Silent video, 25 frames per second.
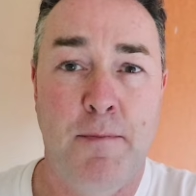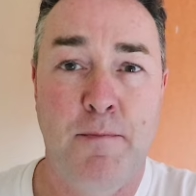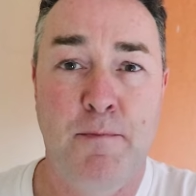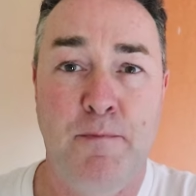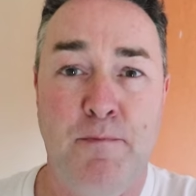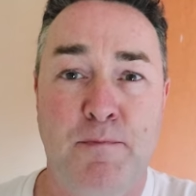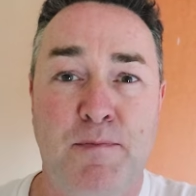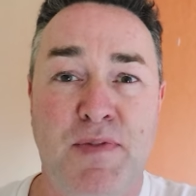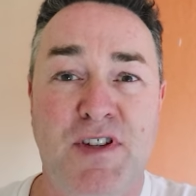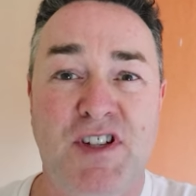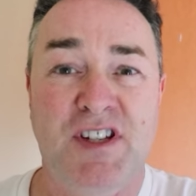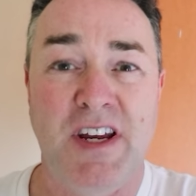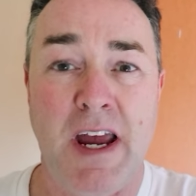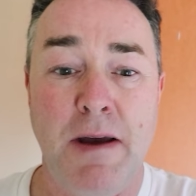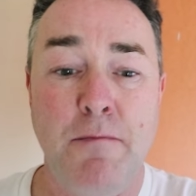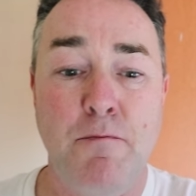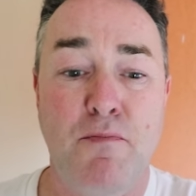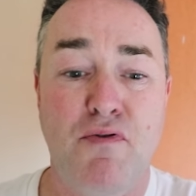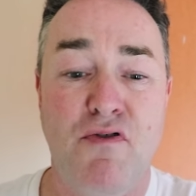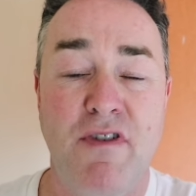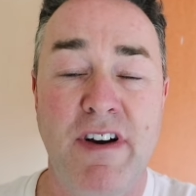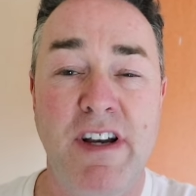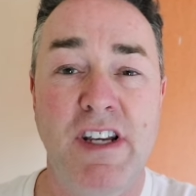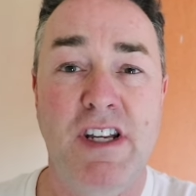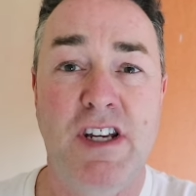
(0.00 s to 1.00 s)
the same
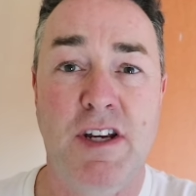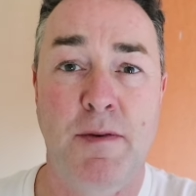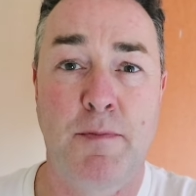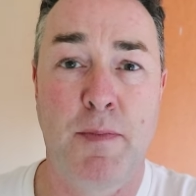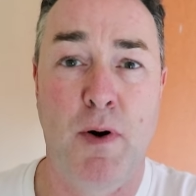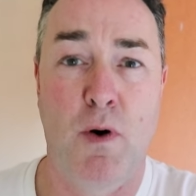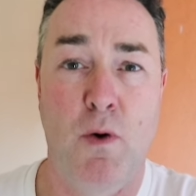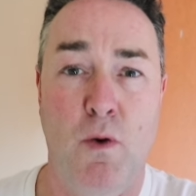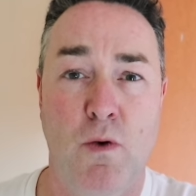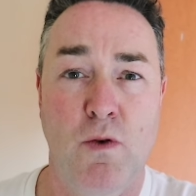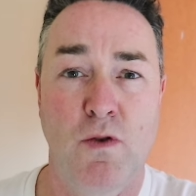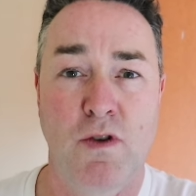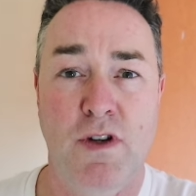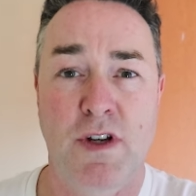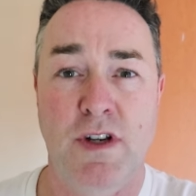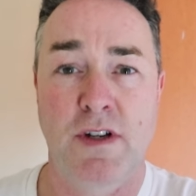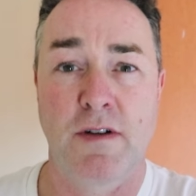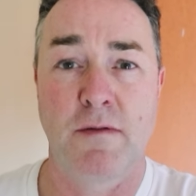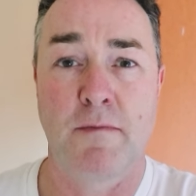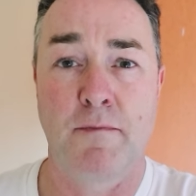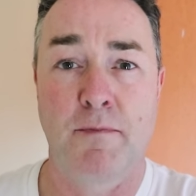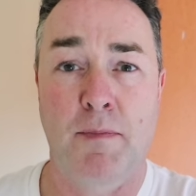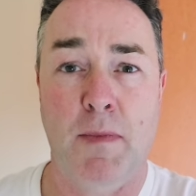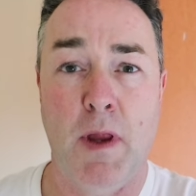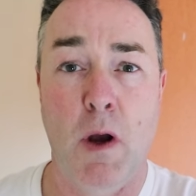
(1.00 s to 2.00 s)

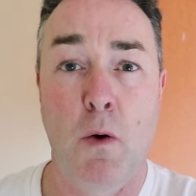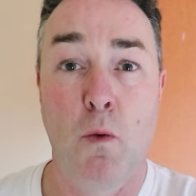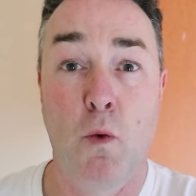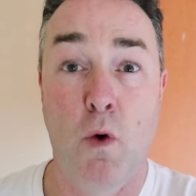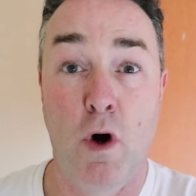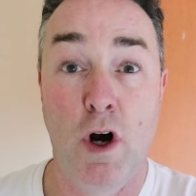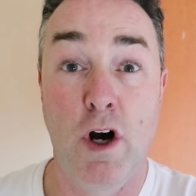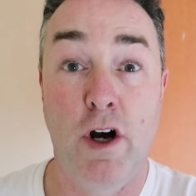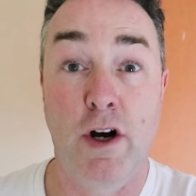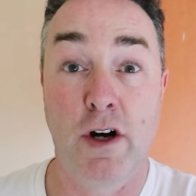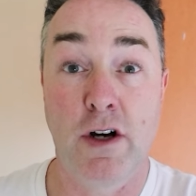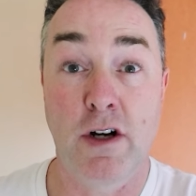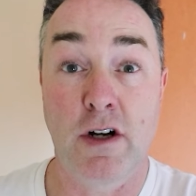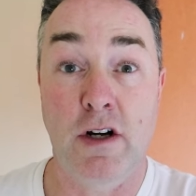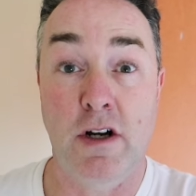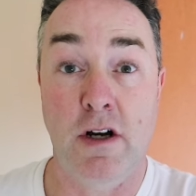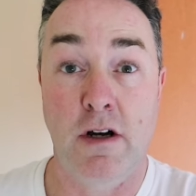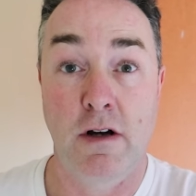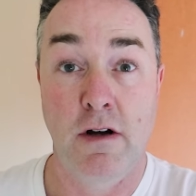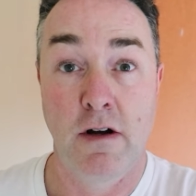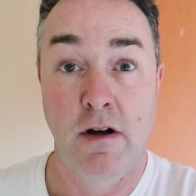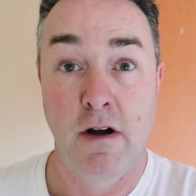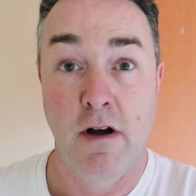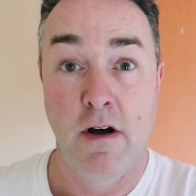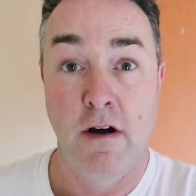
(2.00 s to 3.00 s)
principles
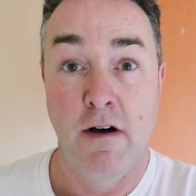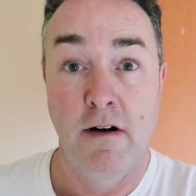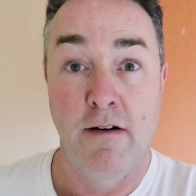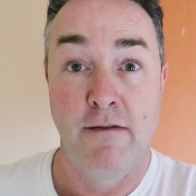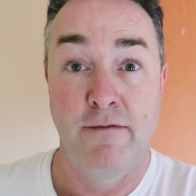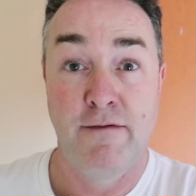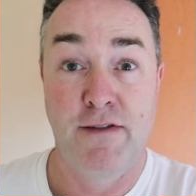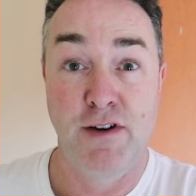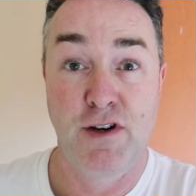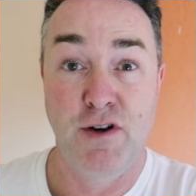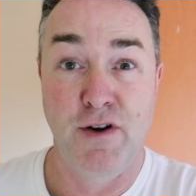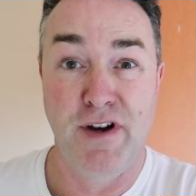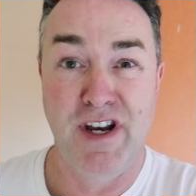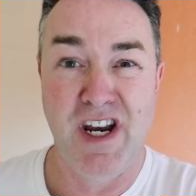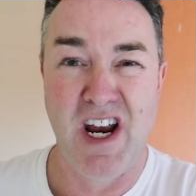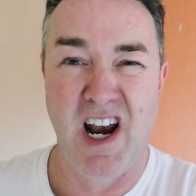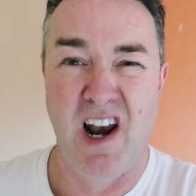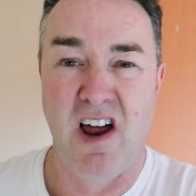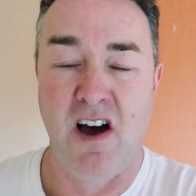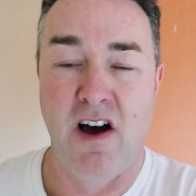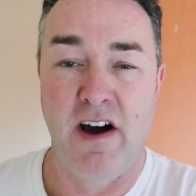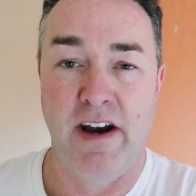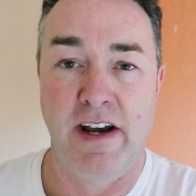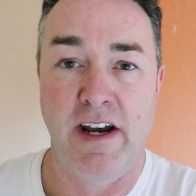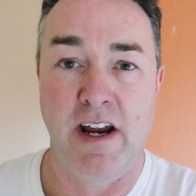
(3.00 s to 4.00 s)
work for doing your
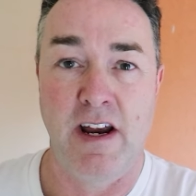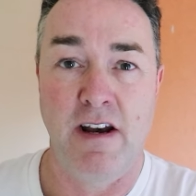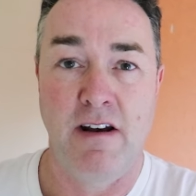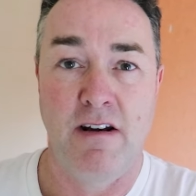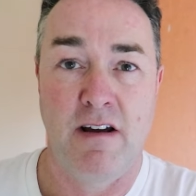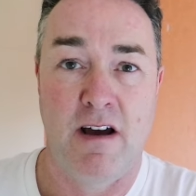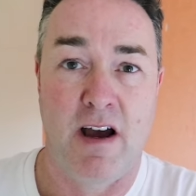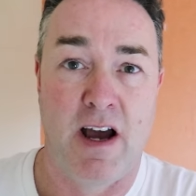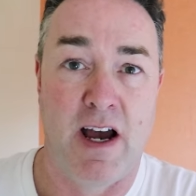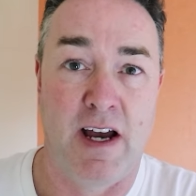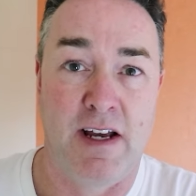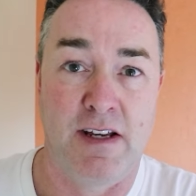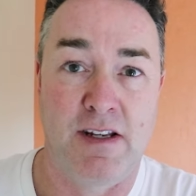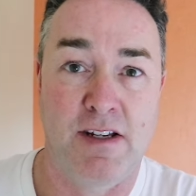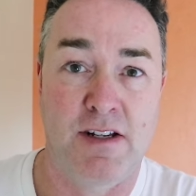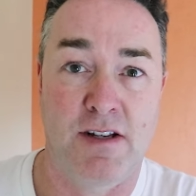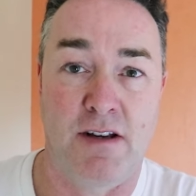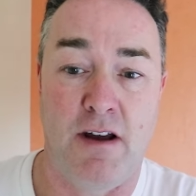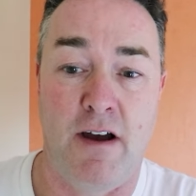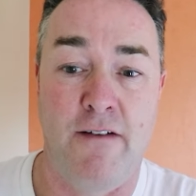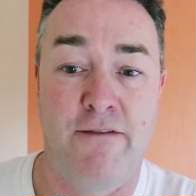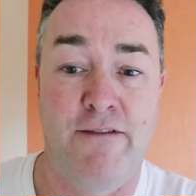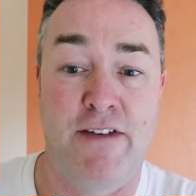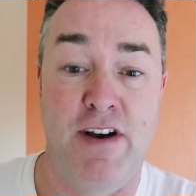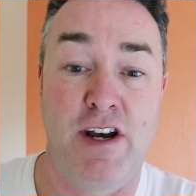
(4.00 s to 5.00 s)
lining
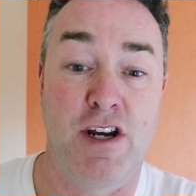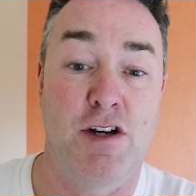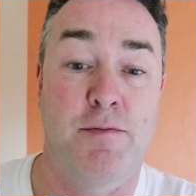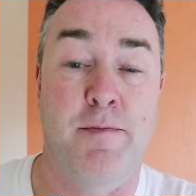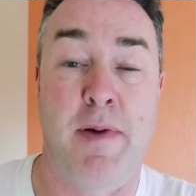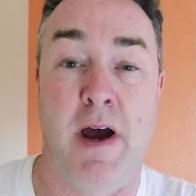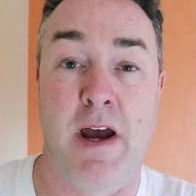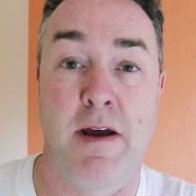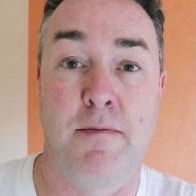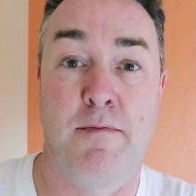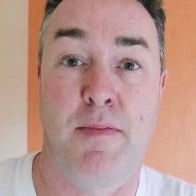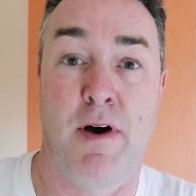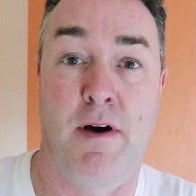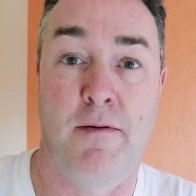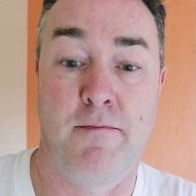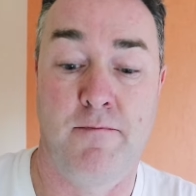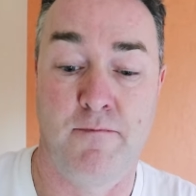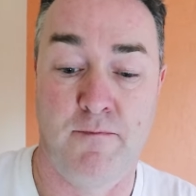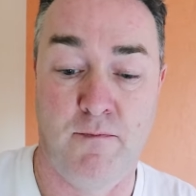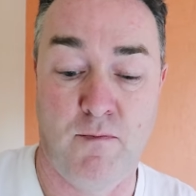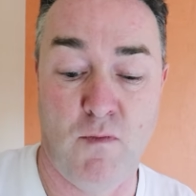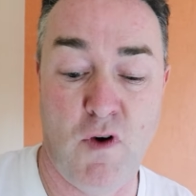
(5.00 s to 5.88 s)
as a finished paper.